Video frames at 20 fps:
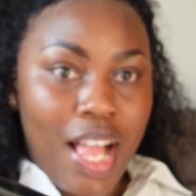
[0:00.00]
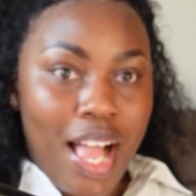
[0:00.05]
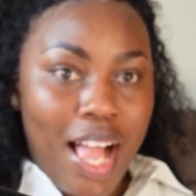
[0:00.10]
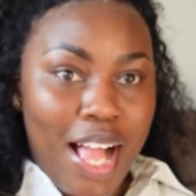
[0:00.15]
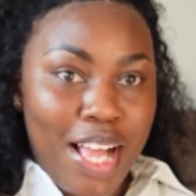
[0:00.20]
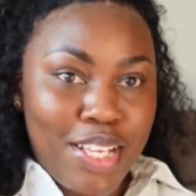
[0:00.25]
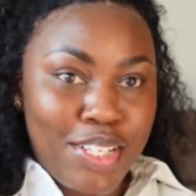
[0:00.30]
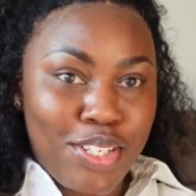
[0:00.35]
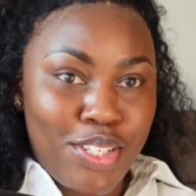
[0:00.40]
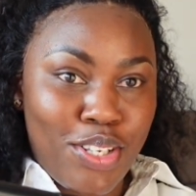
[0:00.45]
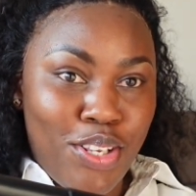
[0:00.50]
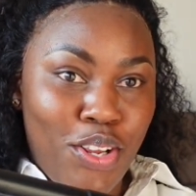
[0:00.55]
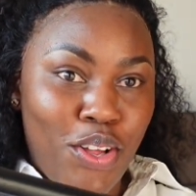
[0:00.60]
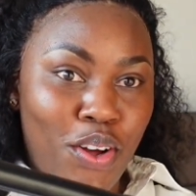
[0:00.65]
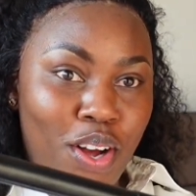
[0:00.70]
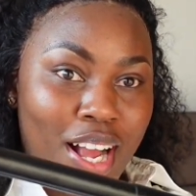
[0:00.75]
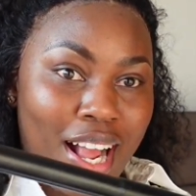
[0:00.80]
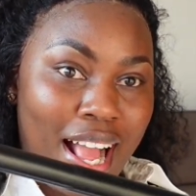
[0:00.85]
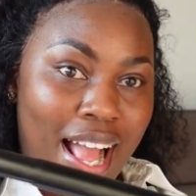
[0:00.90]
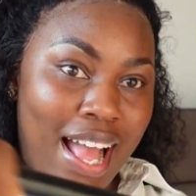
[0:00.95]
as
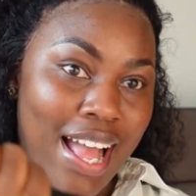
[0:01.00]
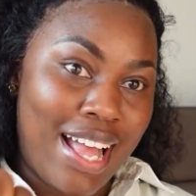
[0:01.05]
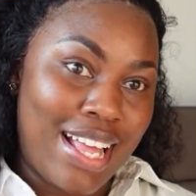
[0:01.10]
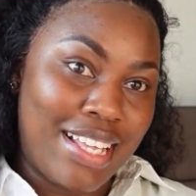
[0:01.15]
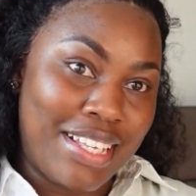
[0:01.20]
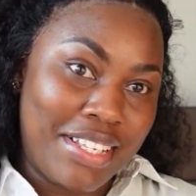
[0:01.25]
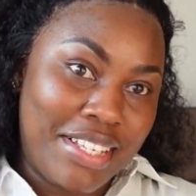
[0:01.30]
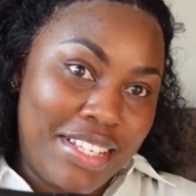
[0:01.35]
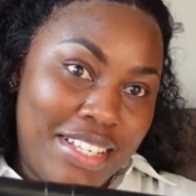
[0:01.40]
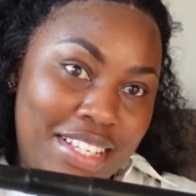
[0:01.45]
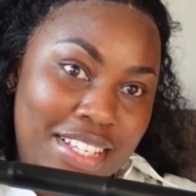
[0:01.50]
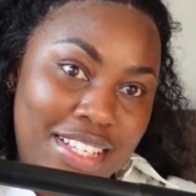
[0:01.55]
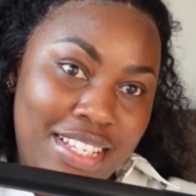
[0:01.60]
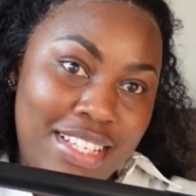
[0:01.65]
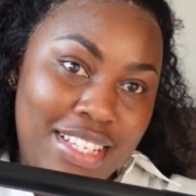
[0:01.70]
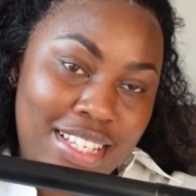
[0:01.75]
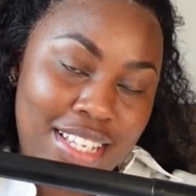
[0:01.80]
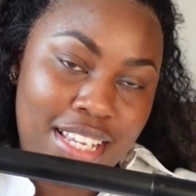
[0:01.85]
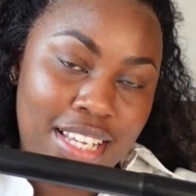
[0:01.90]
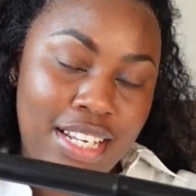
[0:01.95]
long
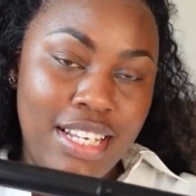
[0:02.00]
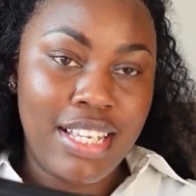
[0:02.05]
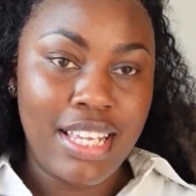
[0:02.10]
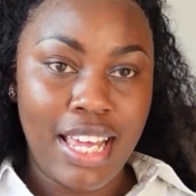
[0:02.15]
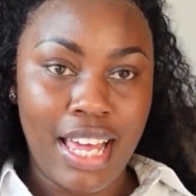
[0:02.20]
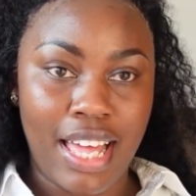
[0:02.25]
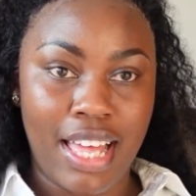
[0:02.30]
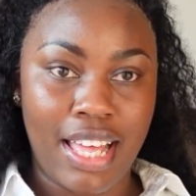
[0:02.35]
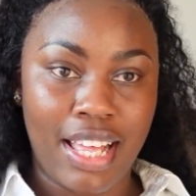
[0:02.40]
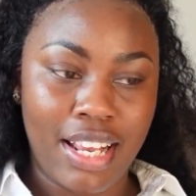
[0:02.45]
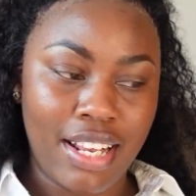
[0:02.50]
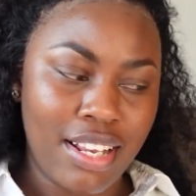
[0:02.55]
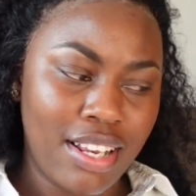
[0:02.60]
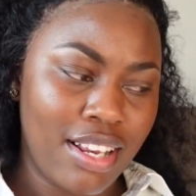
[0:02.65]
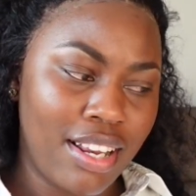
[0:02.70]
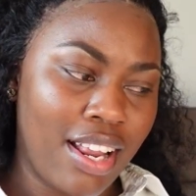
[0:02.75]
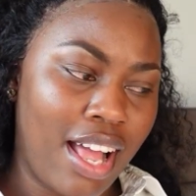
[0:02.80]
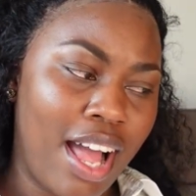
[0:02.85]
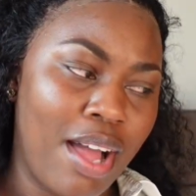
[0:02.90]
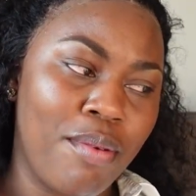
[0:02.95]
as it
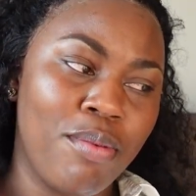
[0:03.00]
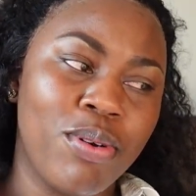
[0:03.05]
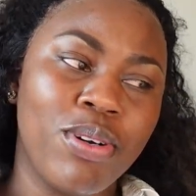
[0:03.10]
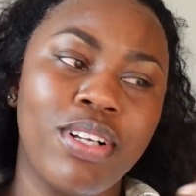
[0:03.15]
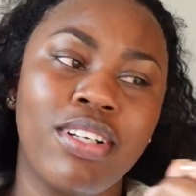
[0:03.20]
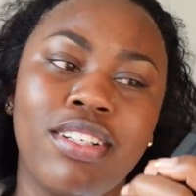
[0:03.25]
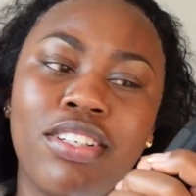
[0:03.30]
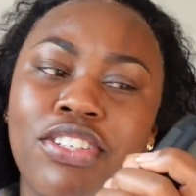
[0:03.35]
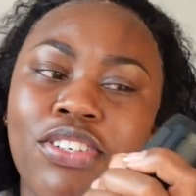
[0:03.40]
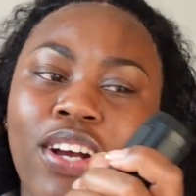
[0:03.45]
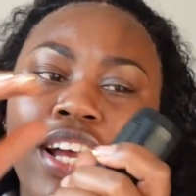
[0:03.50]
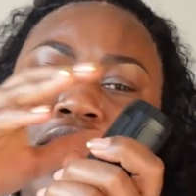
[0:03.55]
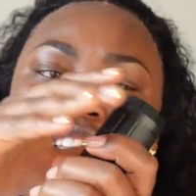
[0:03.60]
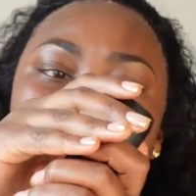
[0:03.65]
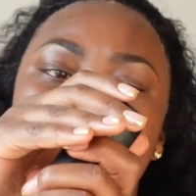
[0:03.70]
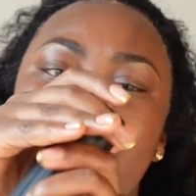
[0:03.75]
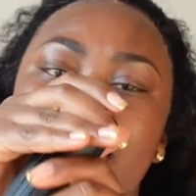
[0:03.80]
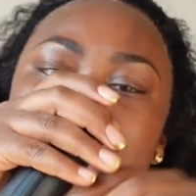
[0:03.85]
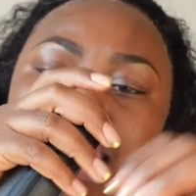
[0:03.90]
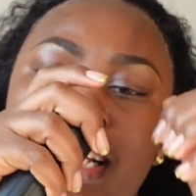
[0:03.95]
can. I will try
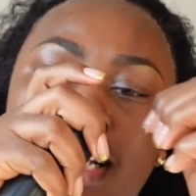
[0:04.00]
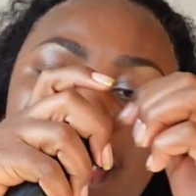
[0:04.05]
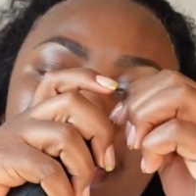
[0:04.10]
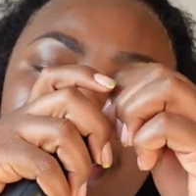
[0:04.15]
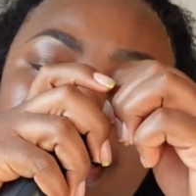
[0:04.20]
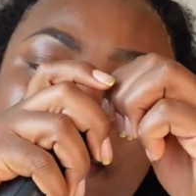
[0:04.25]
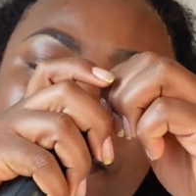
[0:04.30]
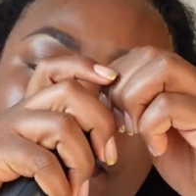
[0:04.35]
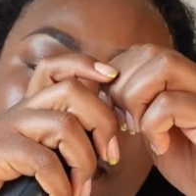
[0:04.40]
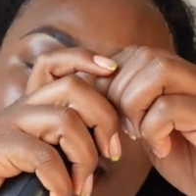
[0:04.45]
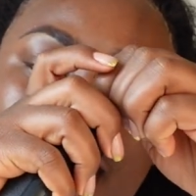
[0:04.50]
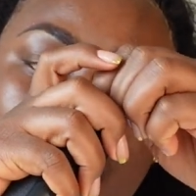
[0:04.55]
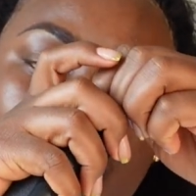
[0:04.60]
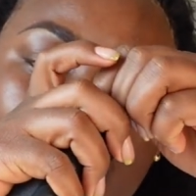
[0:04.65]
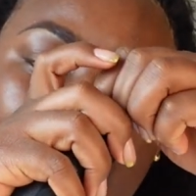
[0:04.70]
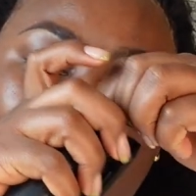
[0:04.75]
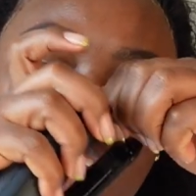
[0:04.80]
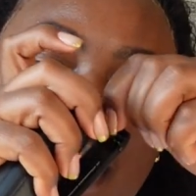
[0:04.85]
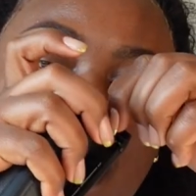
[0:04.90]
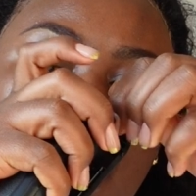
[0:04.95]
to link something
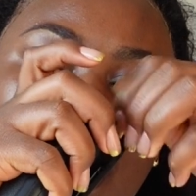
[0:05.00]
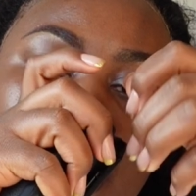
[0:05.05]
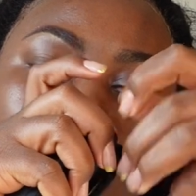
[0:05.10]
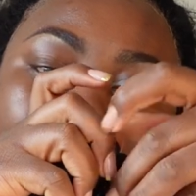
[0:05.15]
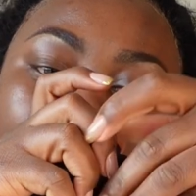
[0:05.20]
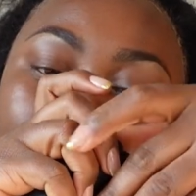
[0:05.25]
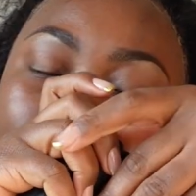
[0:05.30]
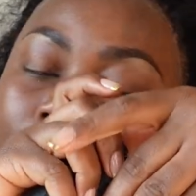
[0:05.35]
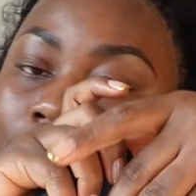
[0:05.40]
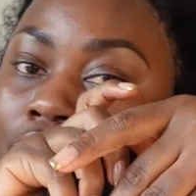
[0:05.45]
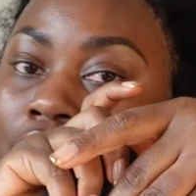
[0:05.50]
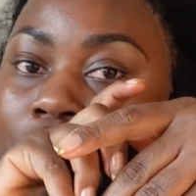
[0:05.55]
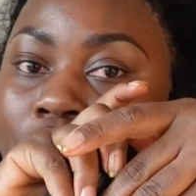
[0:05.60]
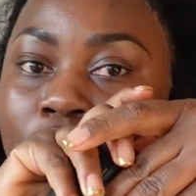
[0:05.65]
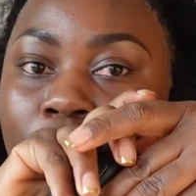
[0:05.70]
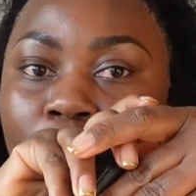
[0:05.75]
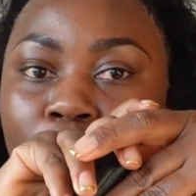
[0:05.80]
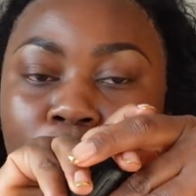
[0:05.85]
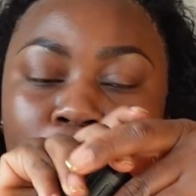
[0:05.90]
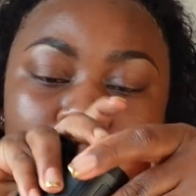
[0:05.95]
in the
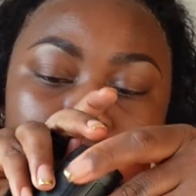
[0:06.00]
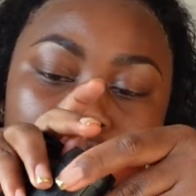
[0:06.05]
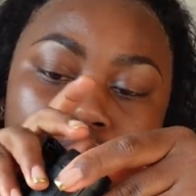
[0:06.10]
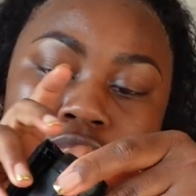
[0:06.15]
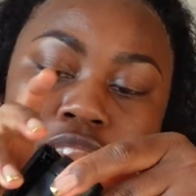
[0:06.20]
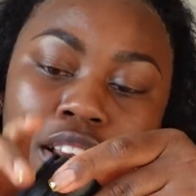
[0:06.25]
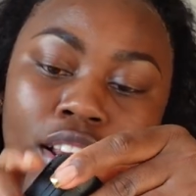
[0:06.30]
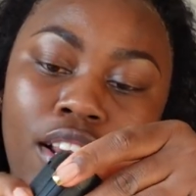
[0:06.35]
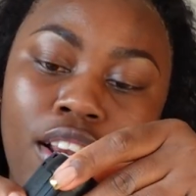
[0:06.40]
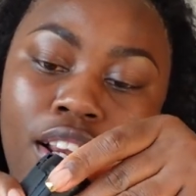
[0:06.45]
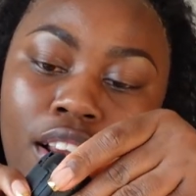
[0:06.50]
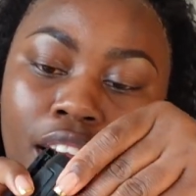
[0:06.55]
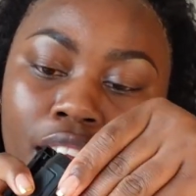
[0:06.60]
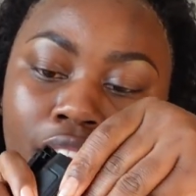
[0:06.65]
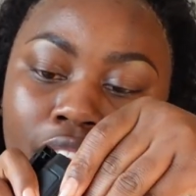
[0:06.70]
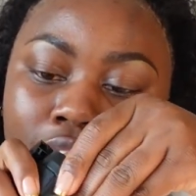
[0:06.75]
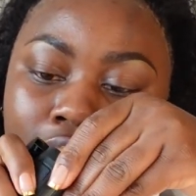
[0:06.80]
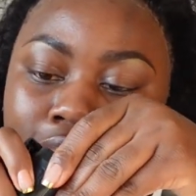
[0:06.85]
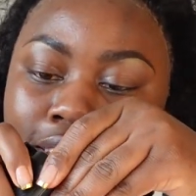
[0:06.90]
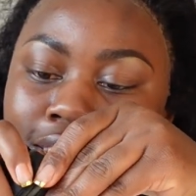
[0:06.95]
description,
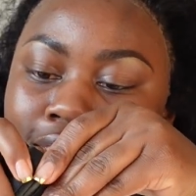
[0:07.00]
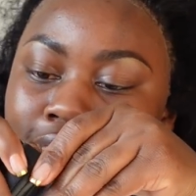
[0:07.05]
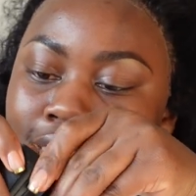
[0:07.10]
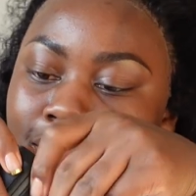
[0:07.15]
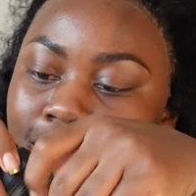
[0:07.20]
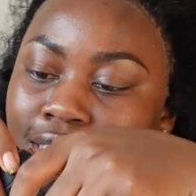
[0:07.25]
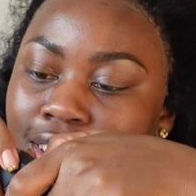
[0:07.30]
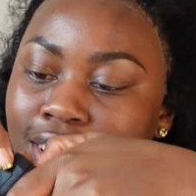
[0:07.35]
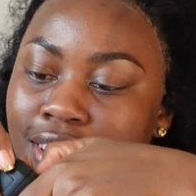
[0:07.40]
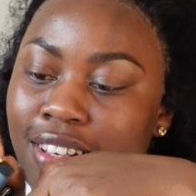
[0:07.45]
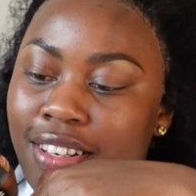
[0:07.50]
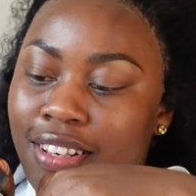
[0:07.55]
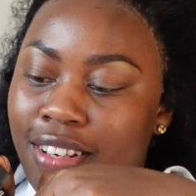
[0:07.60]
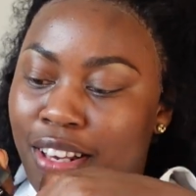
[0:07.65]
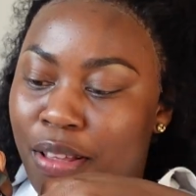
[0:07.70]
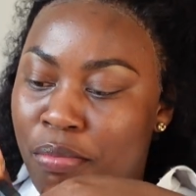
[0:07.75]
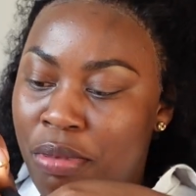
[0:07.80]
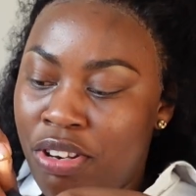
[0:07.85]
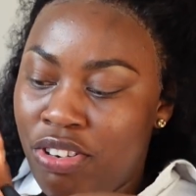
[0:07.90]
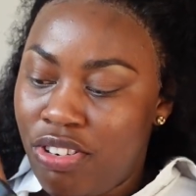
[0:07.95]
and
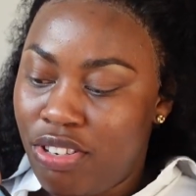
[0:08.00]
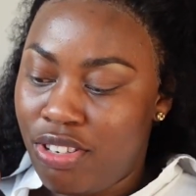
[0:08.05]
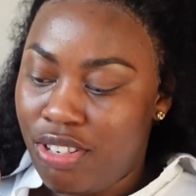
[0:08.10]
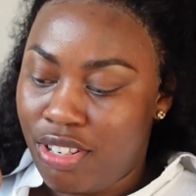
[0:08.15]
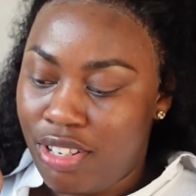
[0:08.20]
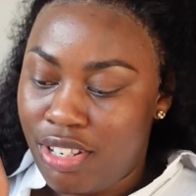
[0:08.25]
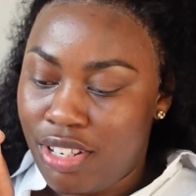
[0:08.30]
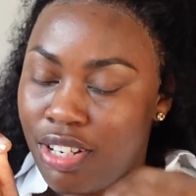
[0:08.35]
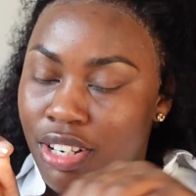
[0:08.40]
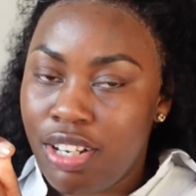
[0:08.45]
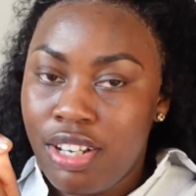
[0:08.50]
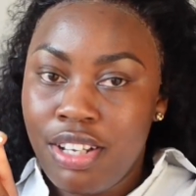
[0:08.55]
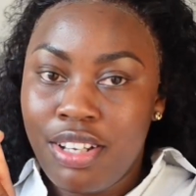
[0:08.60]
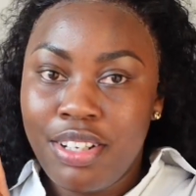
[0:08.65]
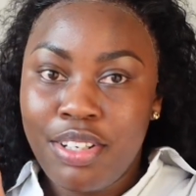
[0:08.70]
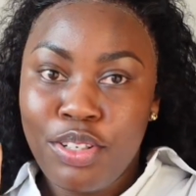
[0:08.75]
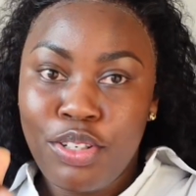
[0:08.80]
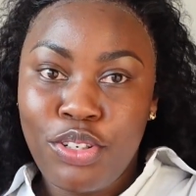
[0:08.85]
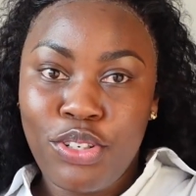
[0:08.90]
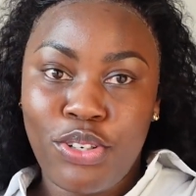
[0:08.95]
let me just
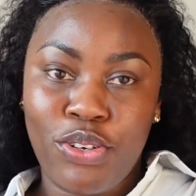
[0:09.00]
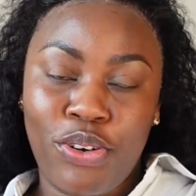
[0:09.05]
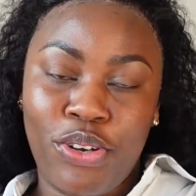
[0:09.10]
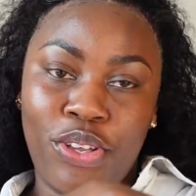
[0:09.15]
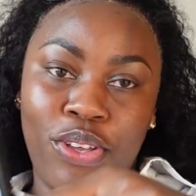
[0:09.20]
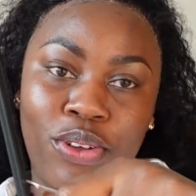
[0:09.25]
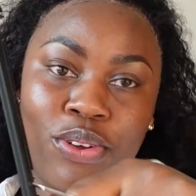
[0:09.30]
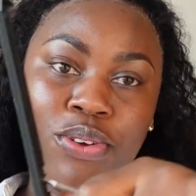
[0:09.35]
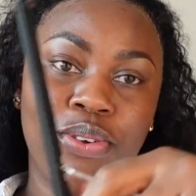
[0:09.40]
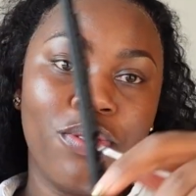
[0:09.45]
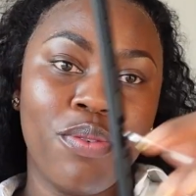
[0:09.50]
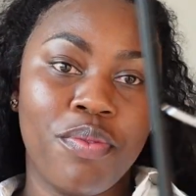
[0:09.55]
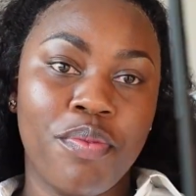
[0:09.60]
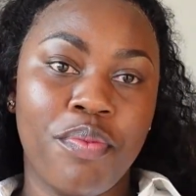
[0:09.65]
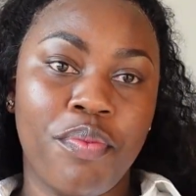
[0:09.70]
show you.